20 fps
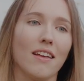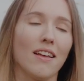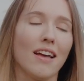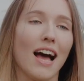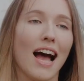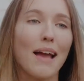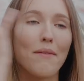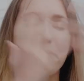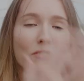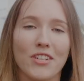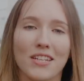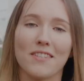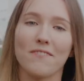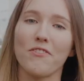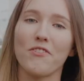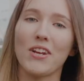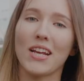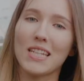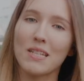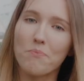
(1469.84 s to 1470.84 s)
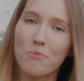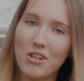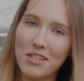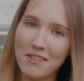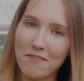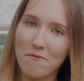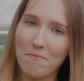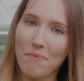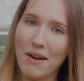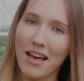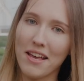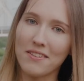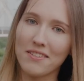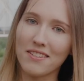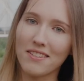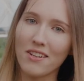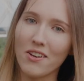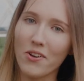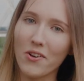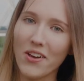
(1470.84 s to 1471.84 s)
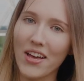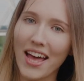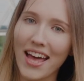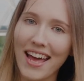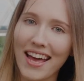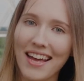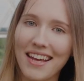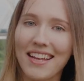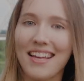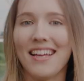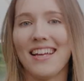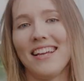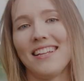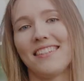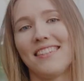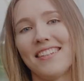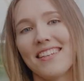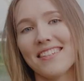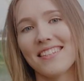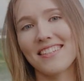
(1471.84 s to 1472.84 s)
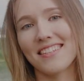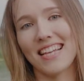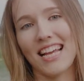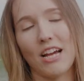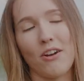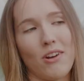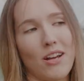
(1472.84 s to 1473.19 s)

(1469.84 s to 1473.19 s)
a very expressive person, okay? This is